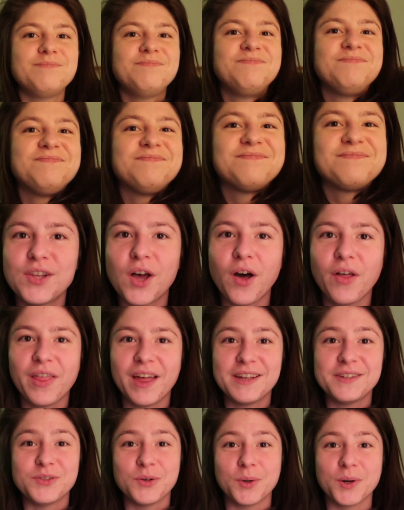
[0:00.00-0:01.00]
I saw
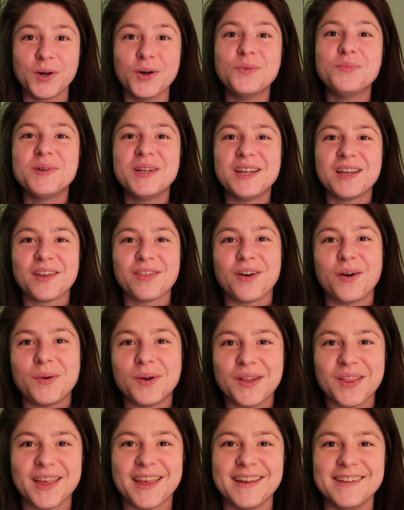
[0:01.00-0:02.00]
that door open and I thought
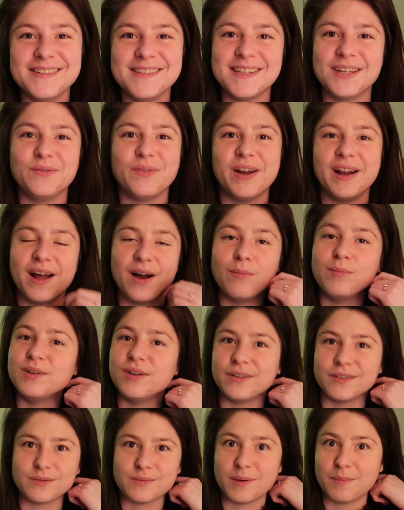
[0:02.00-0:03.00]
one of the kittens had ran out, but
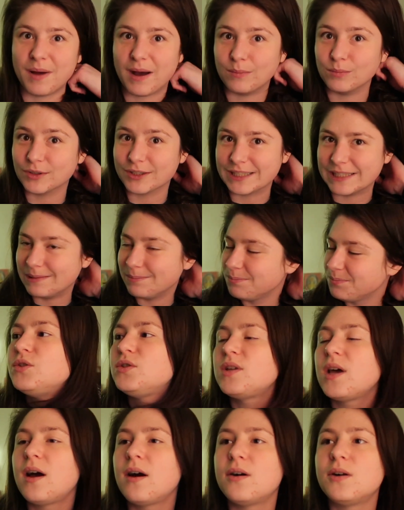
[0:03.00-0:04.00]
no, it was my mom. We're good.
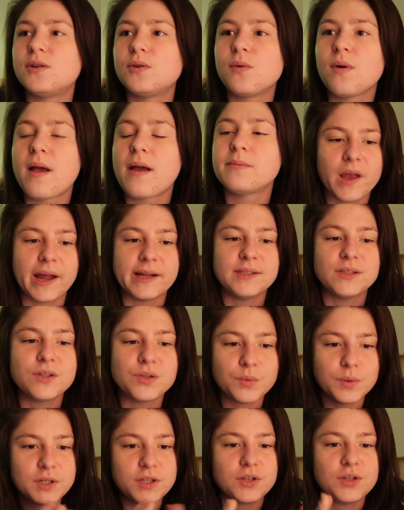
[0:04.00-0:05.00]
So I
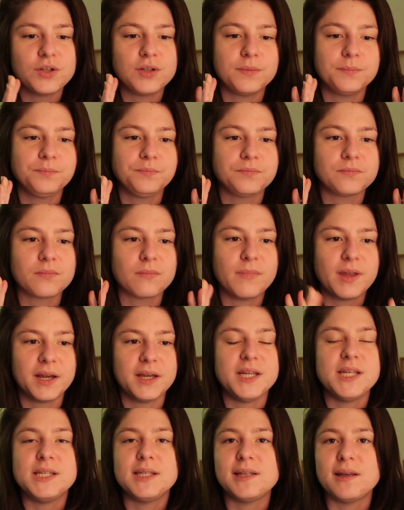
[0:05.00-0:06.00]
switched
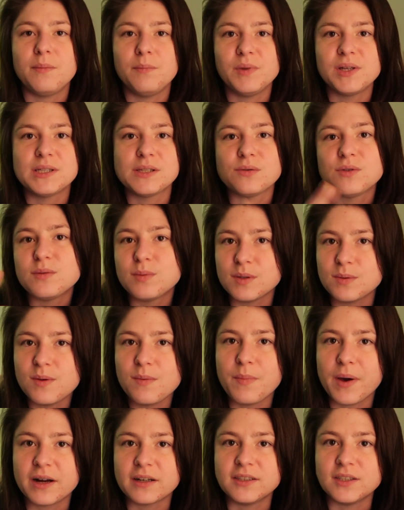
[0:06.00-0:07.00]
magnesium because it was supposed to
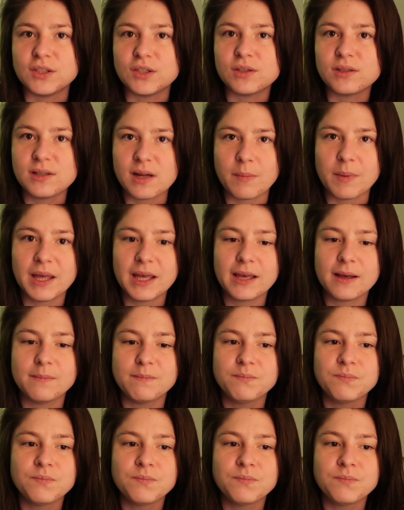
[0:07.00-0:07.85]
be better in your stomach.